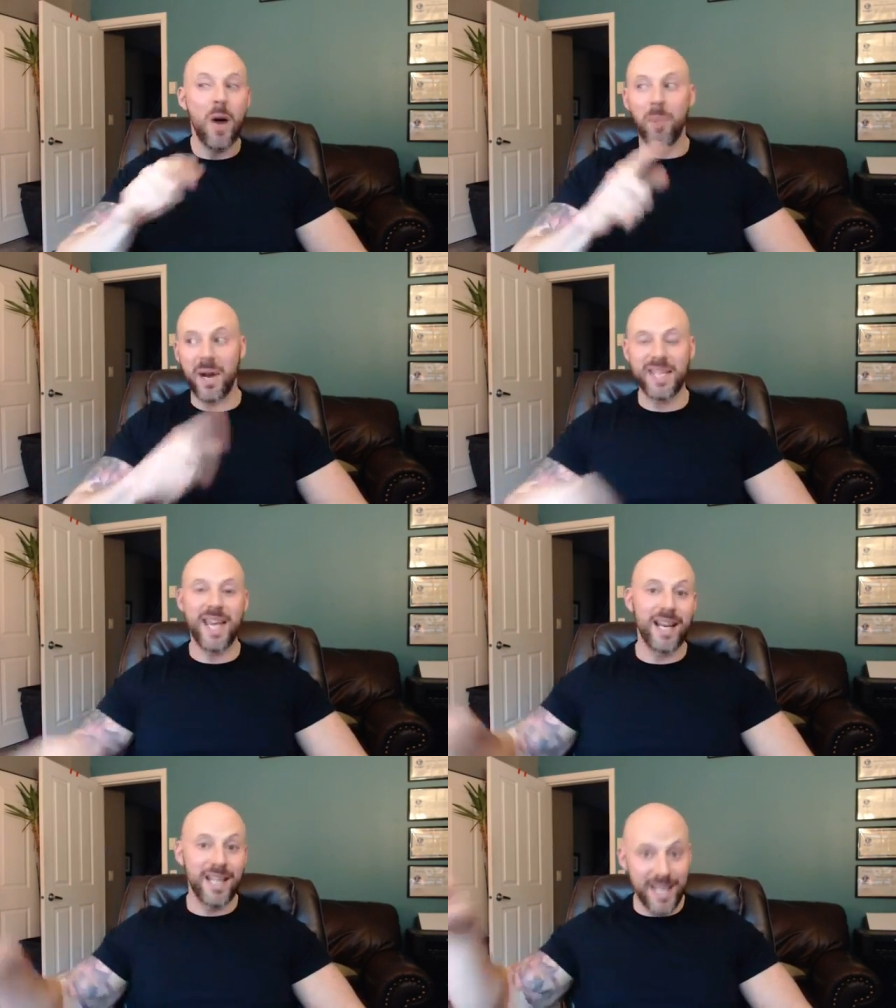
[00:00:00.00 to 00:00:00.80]
by the
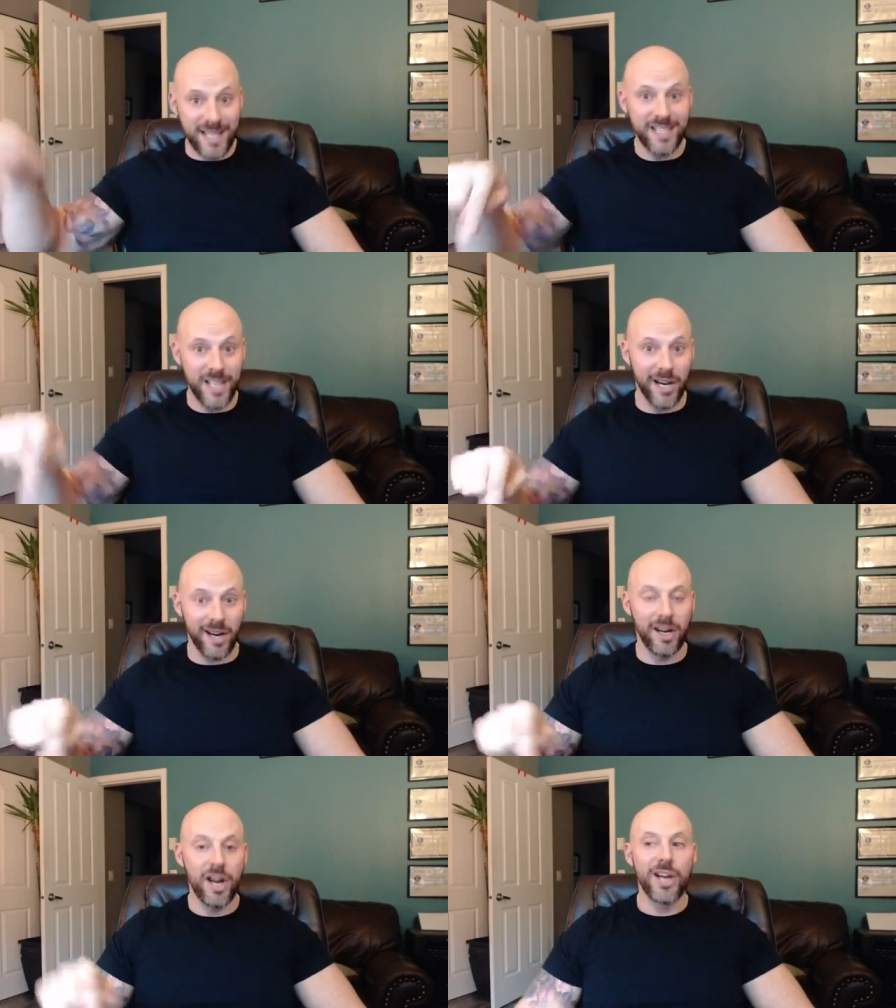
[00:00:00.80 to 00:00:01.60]
end of this
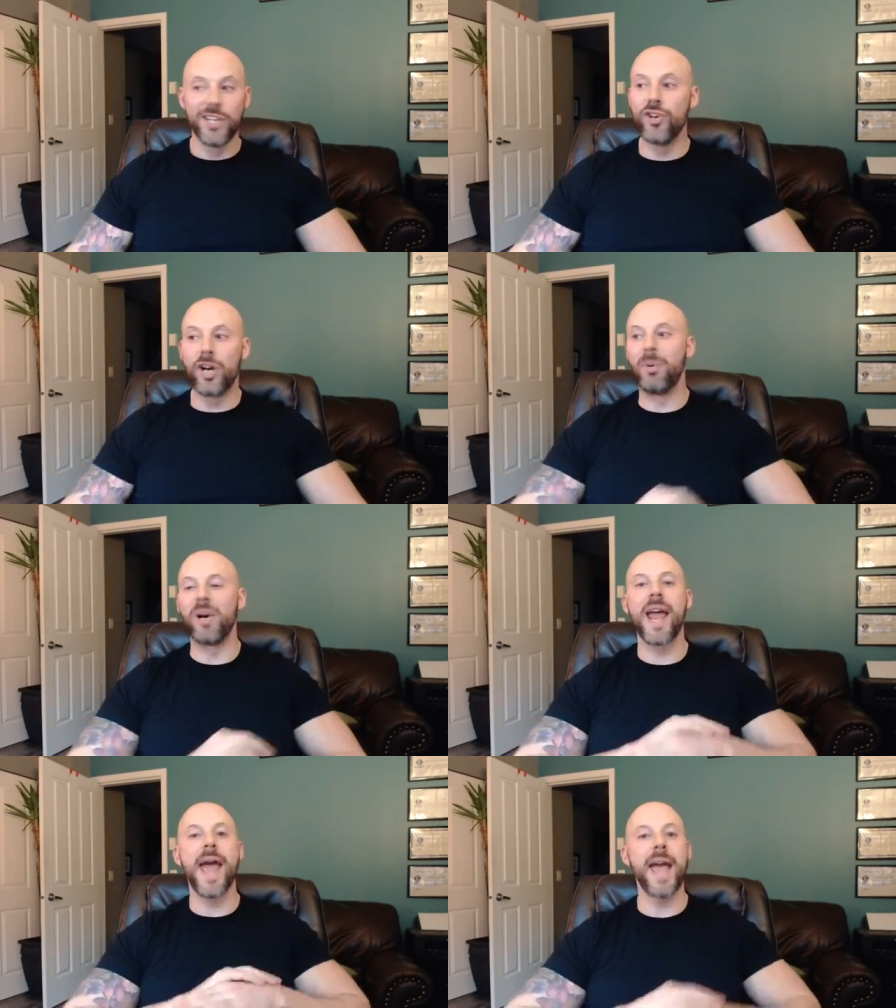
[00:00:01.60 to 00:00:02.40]
year, you could
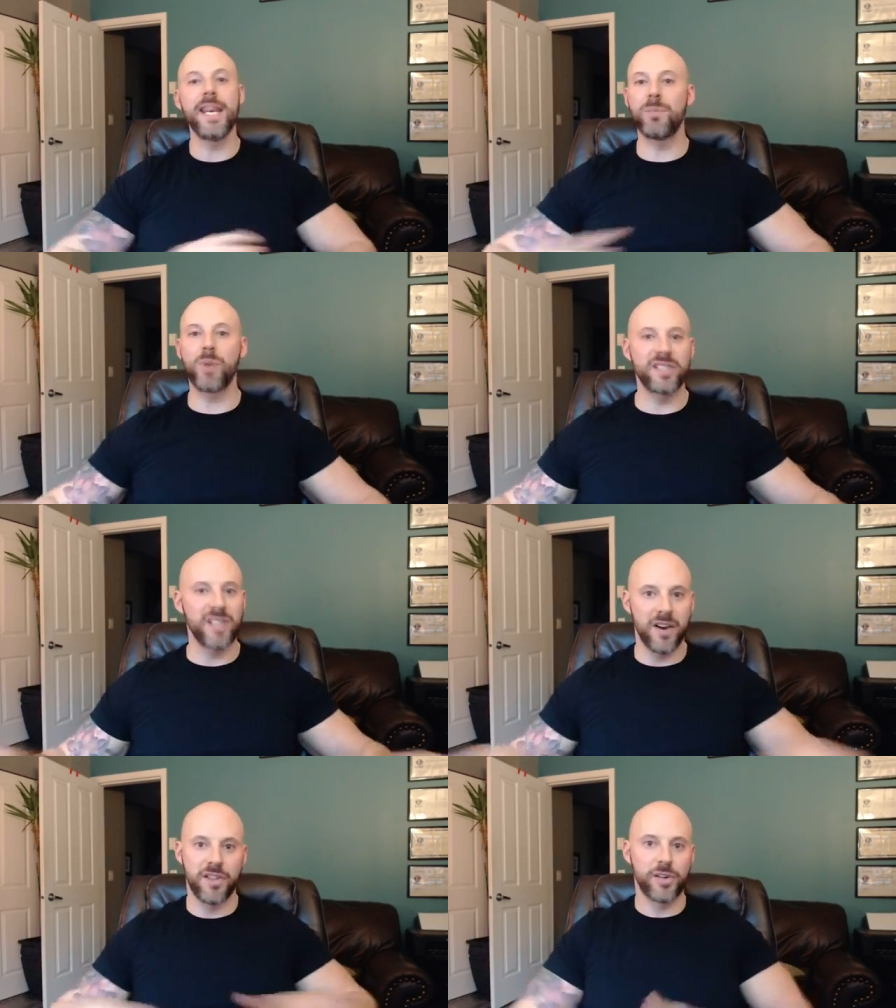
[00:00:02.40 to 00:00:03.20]
put any present
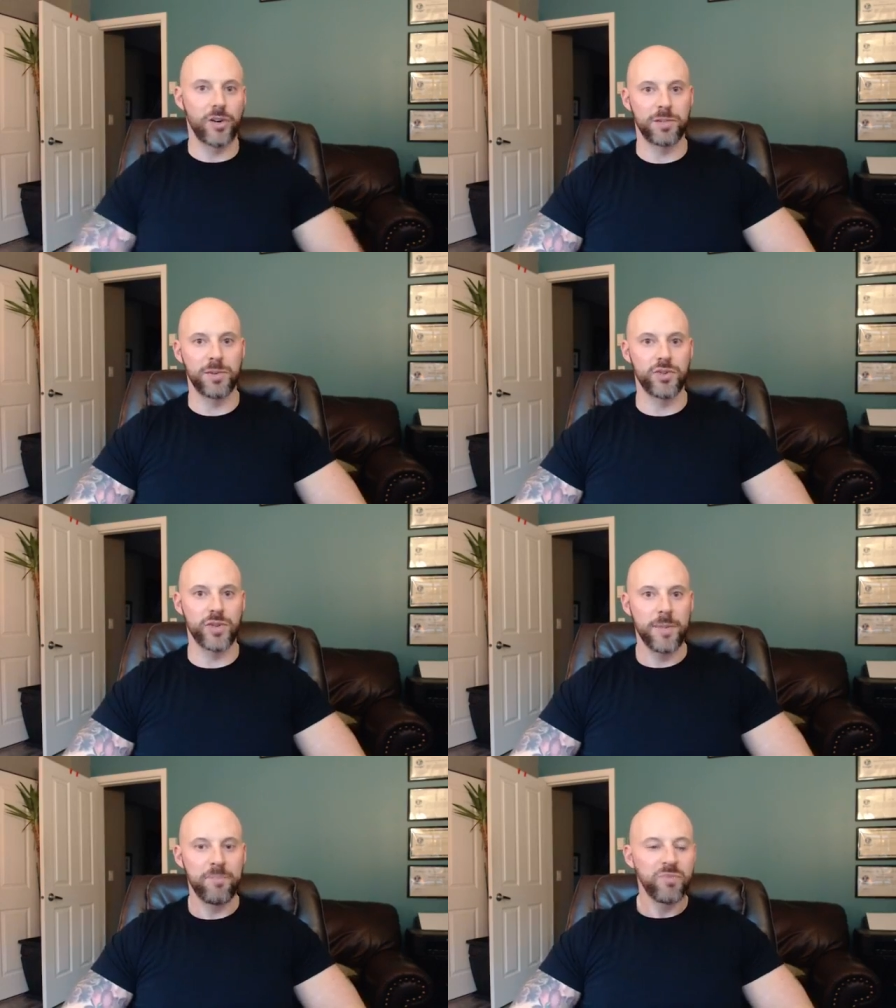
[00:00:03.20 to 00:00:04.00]
under the Christmas tree.